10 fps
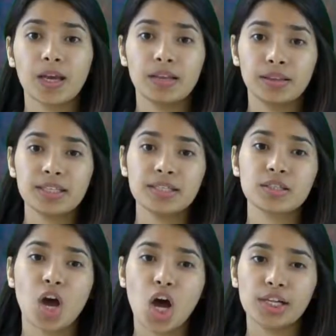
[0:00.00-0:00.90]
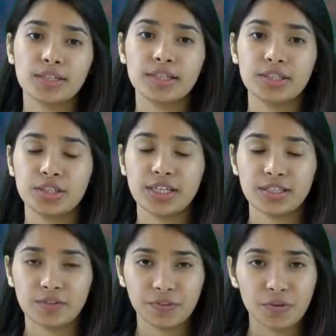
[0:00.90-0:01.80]
This is called the
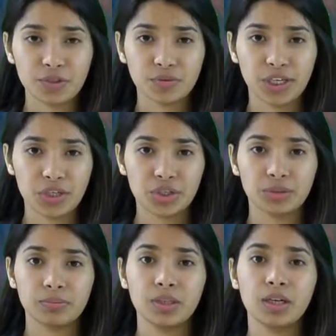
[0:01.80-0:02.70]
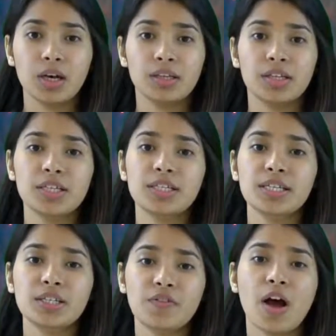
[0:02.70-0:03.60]
distance of observation. The
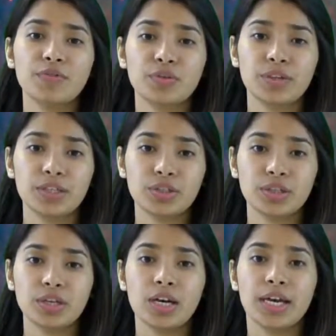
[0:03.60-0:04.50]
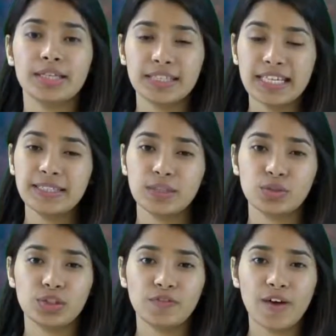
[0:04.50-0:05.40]
distance of observation is easy to
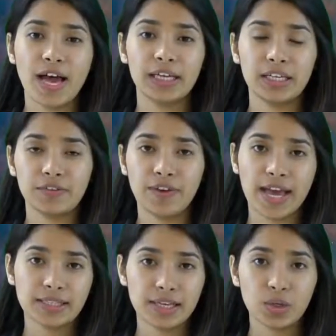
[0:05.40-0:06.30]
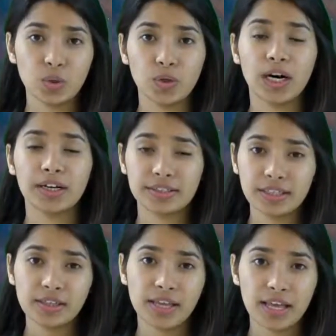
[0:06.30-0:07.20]
define if S and O are
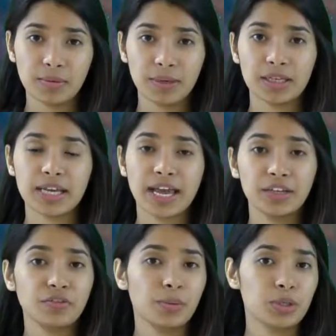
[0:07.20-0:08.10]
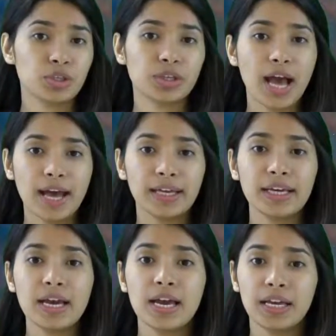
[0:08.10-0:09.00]
single element and information I
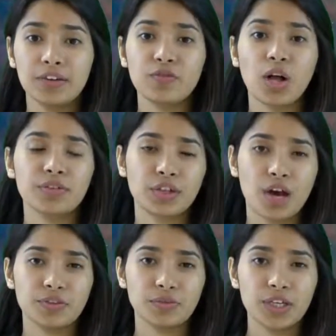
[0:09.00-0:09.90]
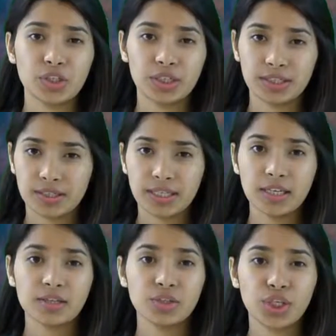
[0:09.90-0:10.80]
involved in observation is a
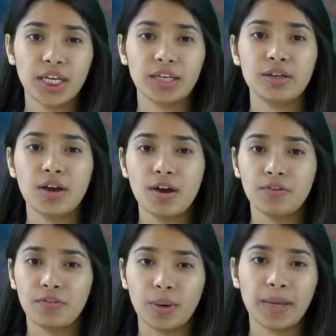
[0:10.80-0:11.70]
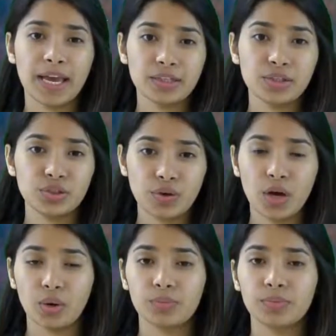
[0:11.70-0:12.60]
single chain from S to
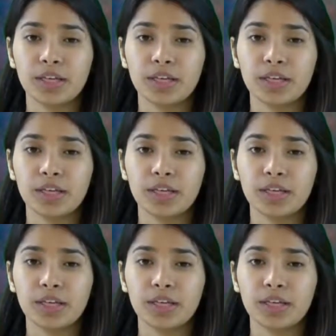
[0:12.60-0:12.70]
O.